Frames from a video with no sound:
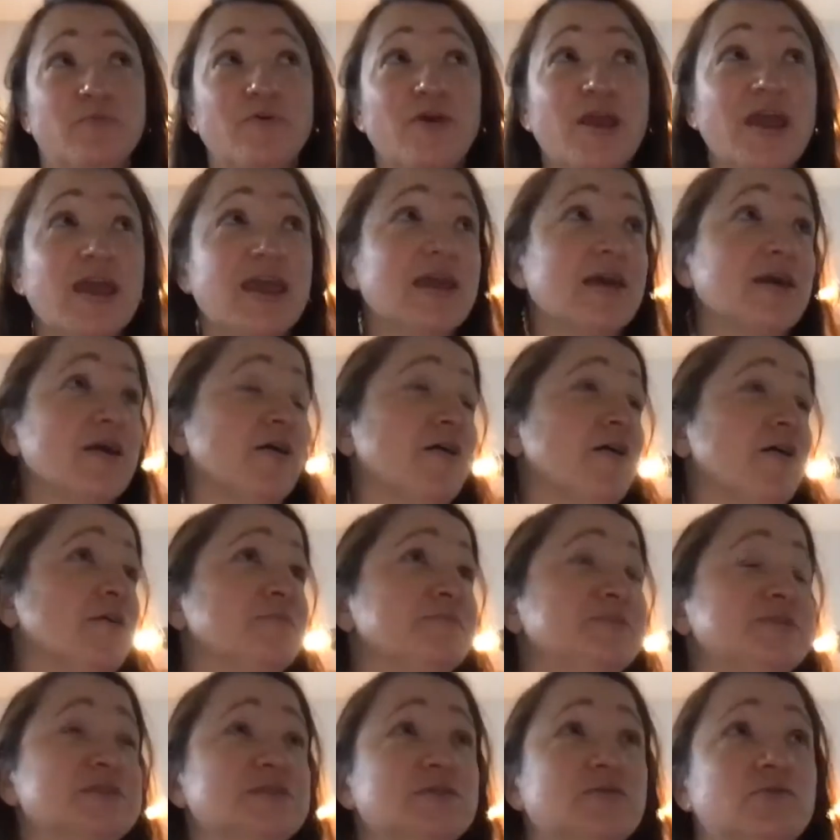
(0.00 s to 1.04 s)

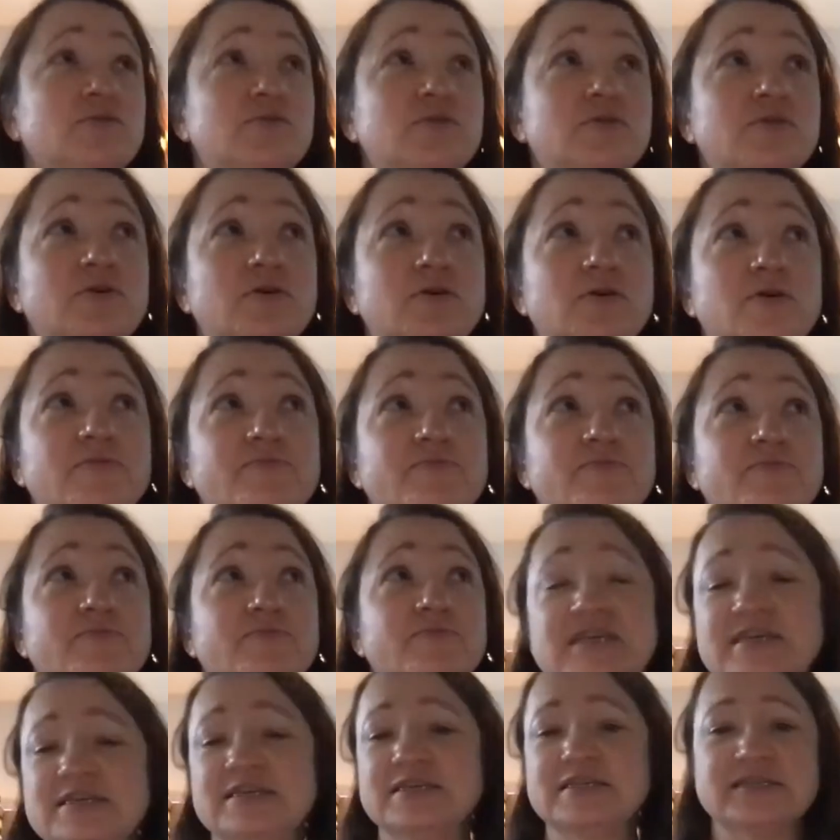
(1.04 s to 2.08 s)
breakups or
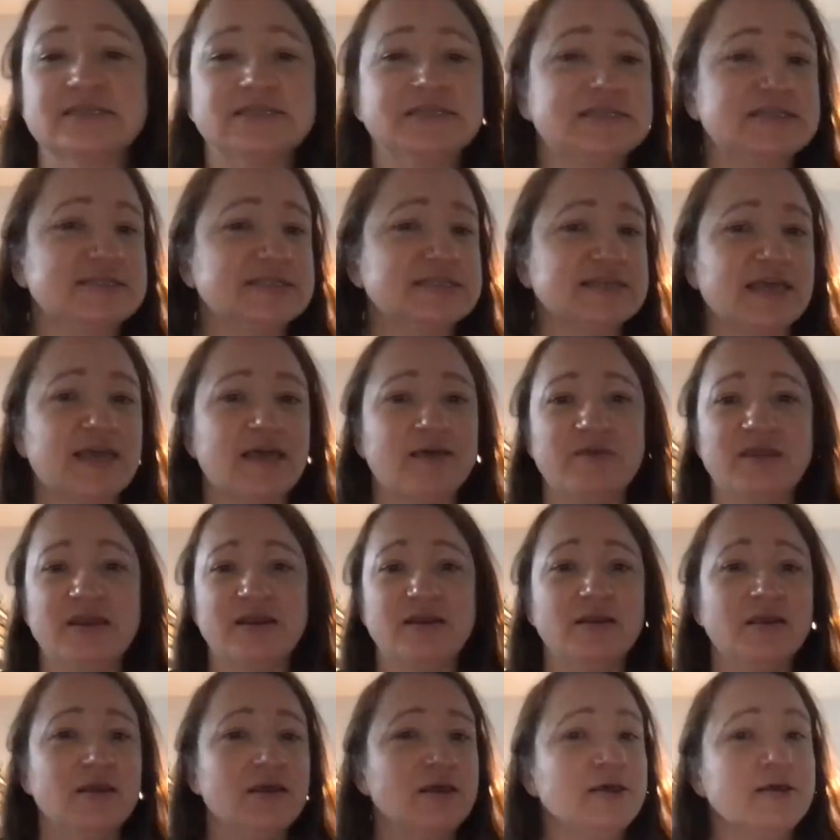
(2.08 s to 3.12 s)
redundancy. I
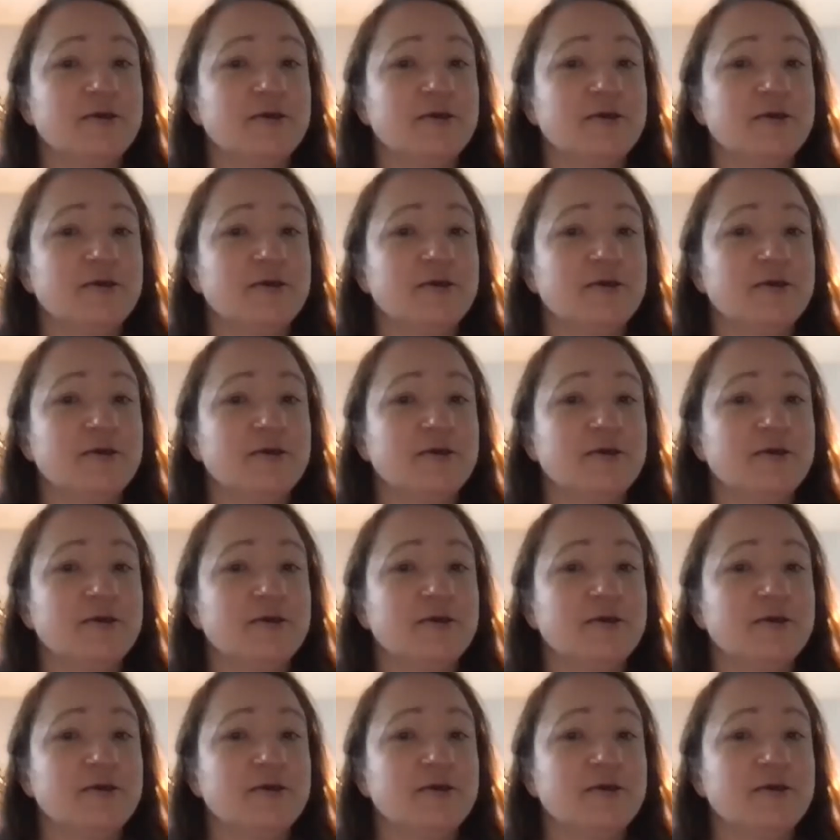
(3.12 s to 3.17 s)
mean,